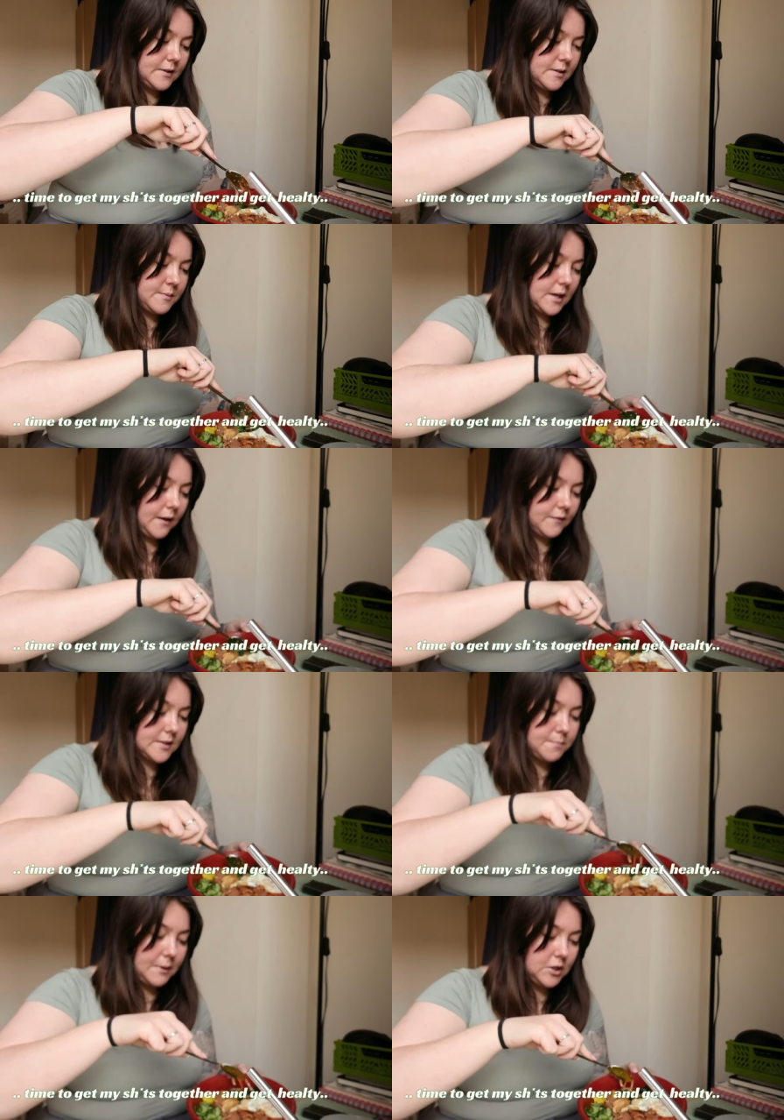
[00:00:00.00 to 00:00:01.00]
It seems I have a
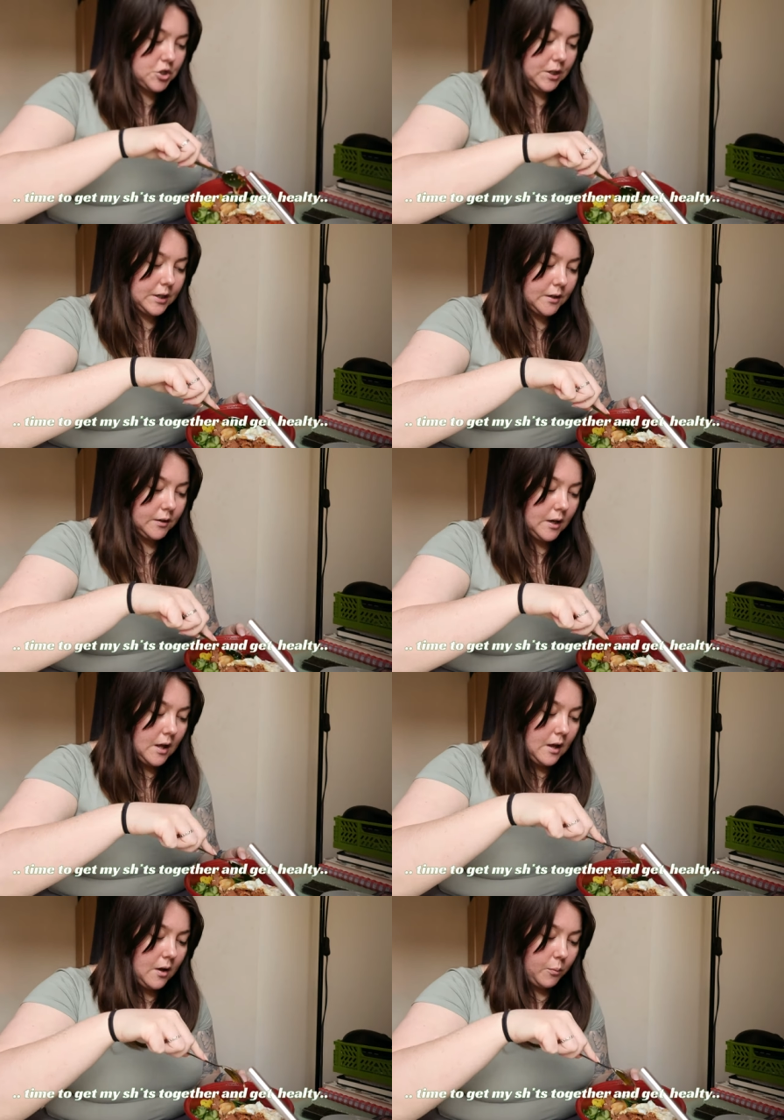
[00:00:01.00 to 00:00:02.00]
spinach here,
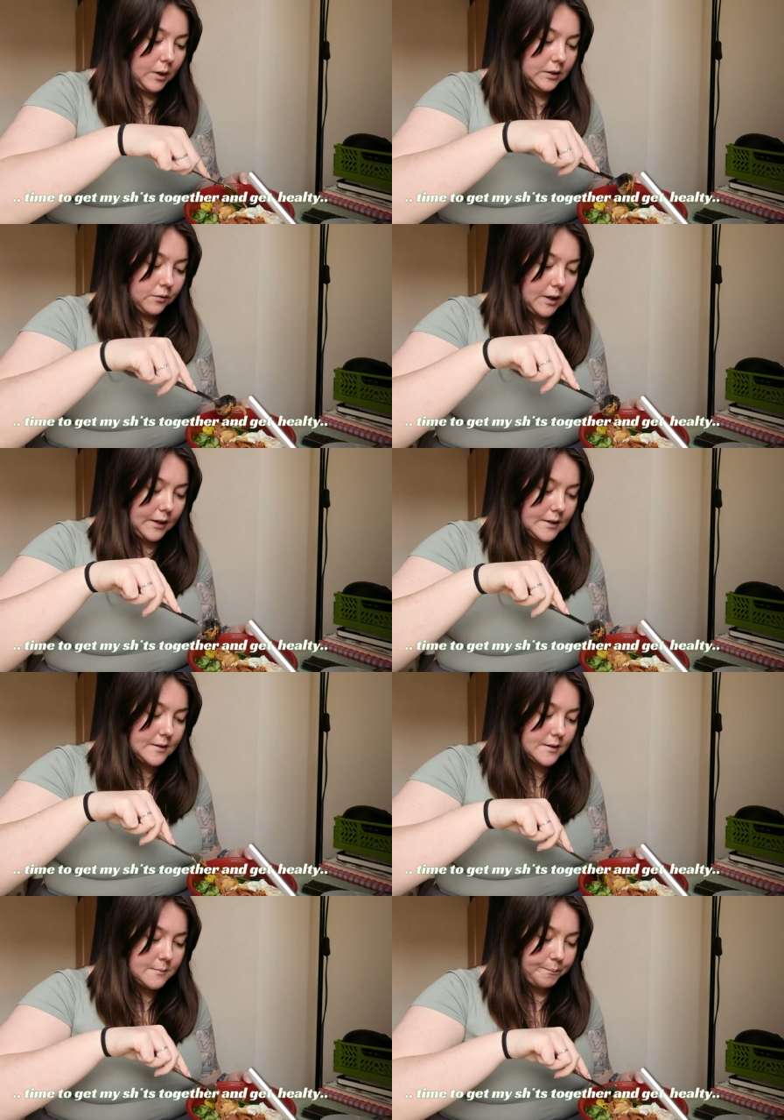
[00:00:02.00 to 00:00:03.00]
white
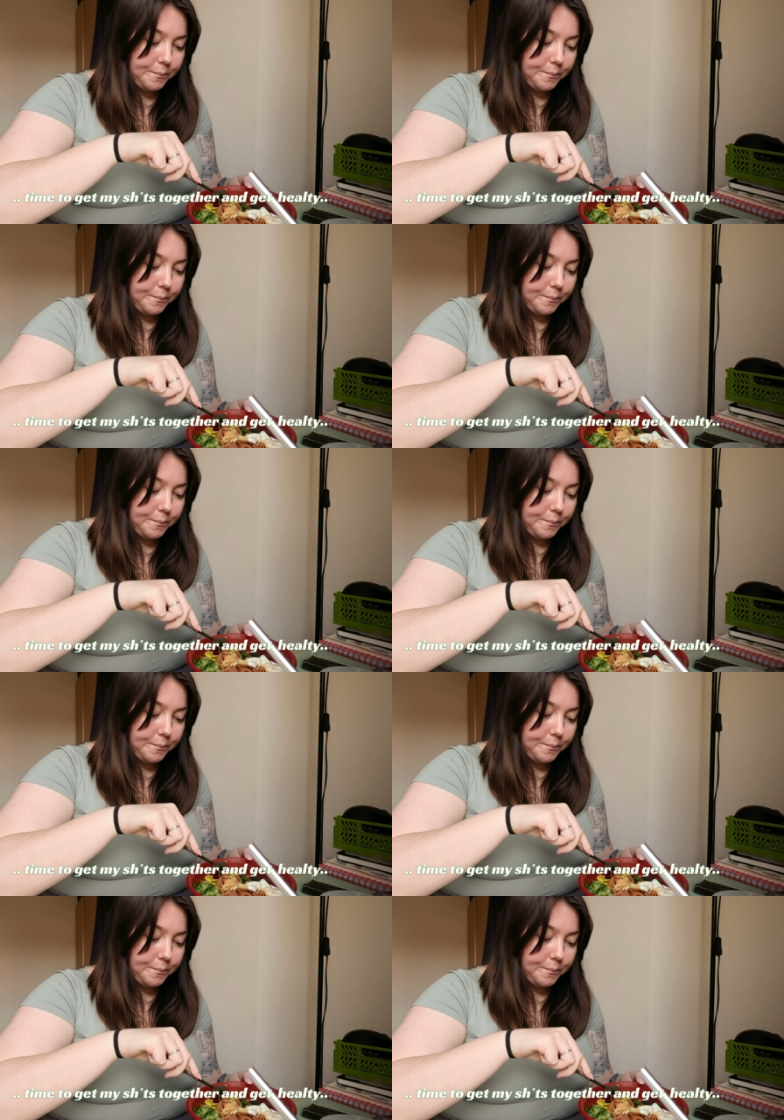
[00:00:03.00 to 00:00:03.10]
rice,